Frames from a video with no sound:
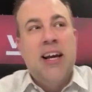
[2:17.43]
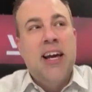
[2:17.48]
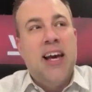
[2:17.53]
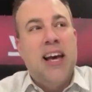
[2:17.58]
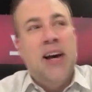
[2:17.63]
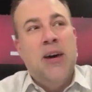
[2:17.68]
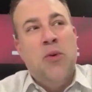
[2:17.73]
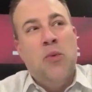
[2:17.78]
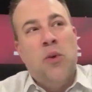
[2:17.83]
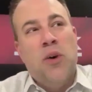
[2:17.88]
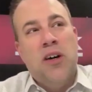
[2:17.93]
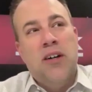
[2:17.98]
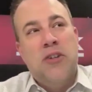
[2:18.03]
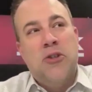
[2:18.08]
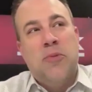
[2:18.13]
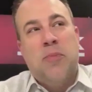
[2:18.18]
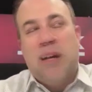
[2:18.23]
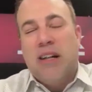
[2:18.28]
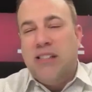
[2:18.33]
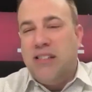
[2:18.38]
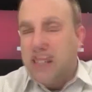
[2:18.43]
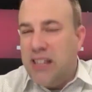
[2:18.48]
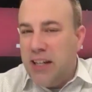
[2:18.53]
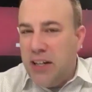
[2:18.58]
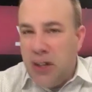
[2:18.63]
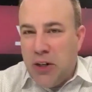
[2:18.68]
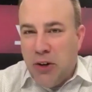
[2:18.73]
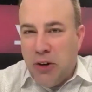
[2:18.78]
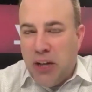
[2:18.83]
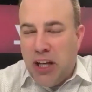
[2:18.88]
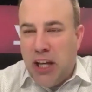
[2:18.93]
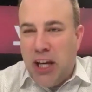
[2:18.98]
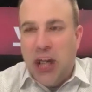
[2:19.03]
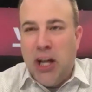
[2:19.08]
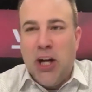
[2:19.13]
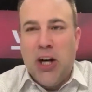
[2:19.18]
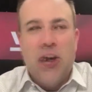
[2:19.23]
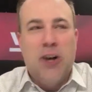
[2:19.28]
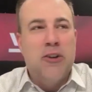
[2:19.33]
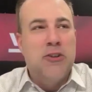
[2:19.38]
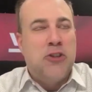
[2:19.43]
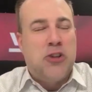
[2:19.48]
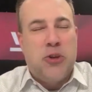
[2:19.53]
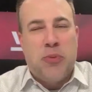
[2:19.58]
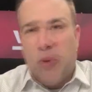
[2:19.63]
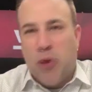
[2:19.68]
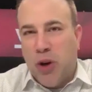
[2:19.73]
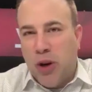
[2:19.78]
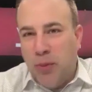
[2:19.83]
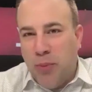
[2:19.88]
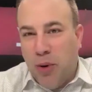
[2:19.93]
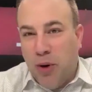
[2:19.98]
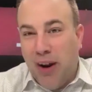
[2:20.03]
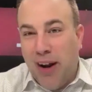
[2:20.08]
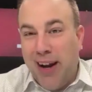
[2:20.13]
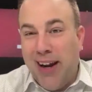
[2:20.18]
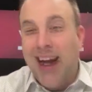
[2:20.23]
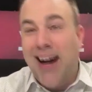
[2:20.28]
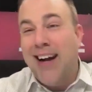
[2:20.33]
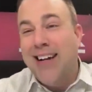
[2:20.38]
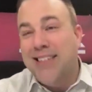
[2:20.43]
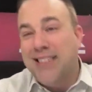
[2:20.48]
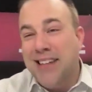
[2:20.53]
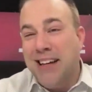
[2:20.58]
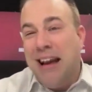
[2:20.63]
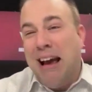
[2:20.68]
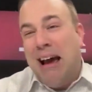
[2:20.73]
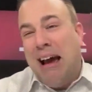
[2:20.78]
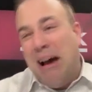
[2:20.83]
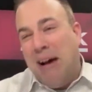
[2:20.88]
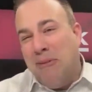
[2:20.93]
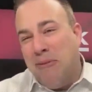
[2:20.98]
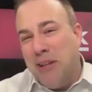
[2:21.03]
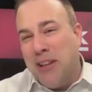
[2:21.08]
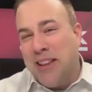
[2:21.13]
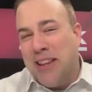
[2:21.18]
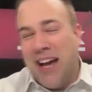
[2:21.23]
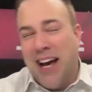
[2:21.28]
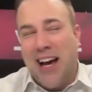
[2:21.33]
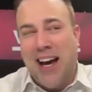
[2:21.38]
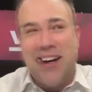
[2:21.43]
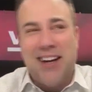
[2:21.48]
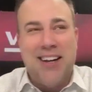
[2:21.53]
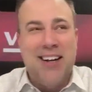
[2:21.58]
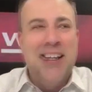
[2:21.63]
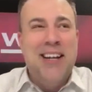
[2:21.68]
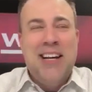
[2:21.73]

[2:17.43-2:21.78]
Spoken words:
It was my senior year, spring break. I said, what the heck?